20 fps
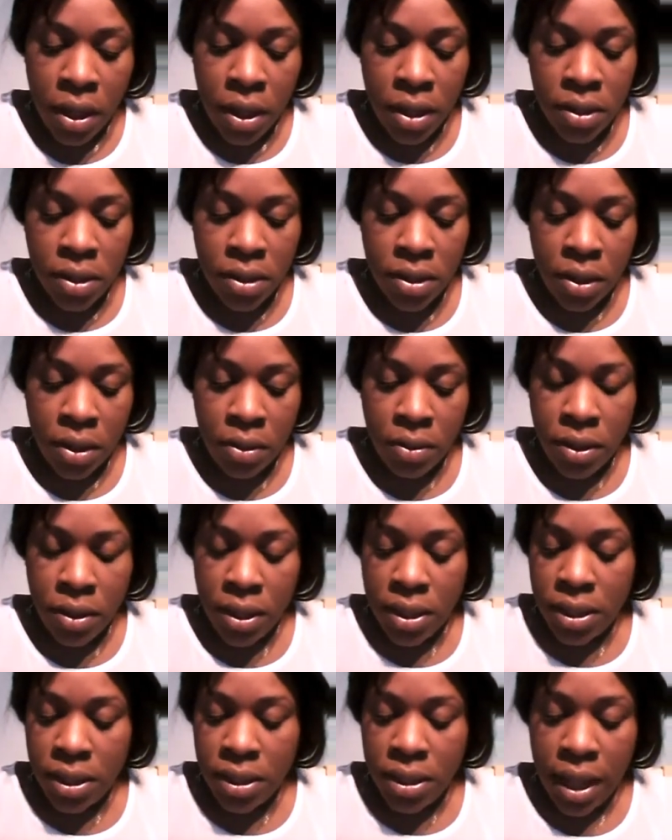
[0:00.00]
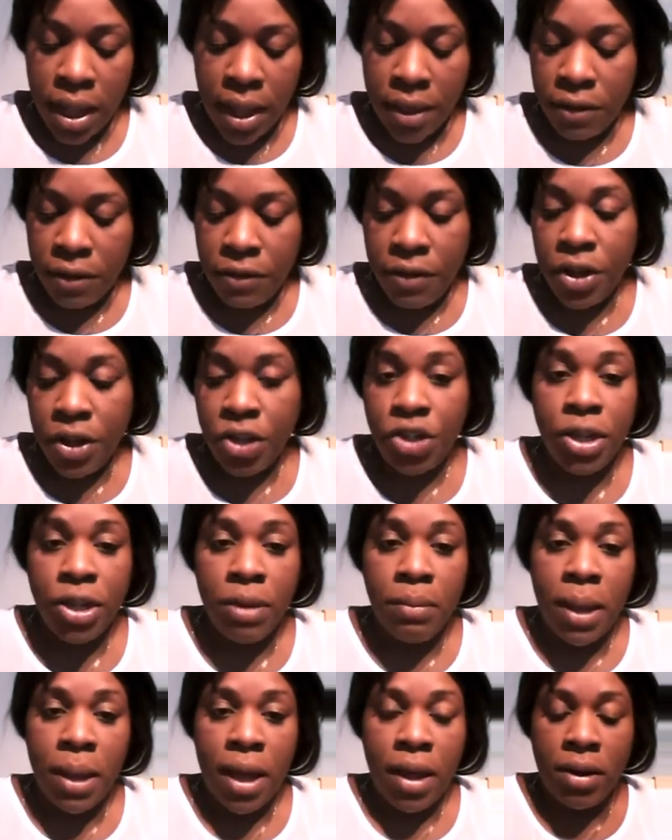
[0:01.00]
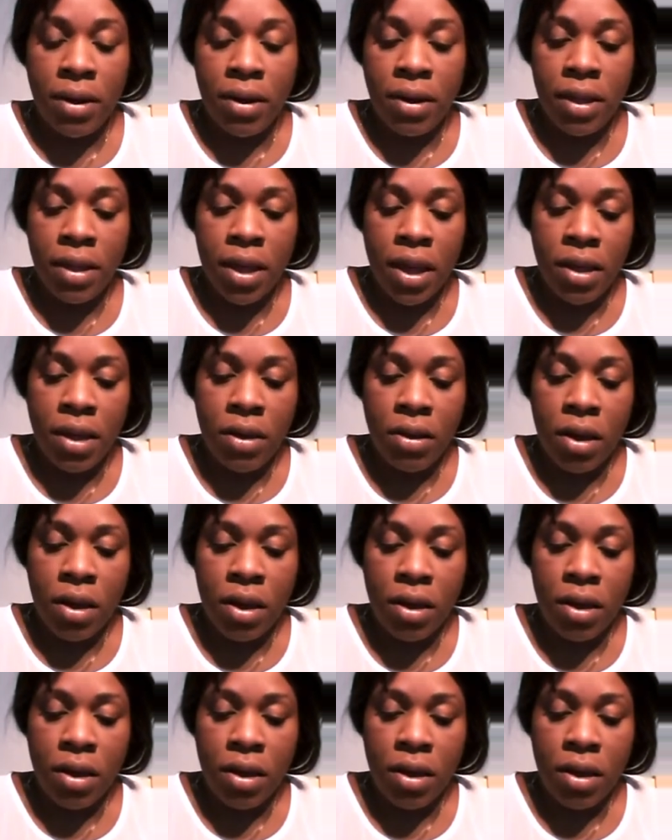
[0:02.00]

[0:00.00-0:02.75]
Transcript: So this is like the finishing powder that you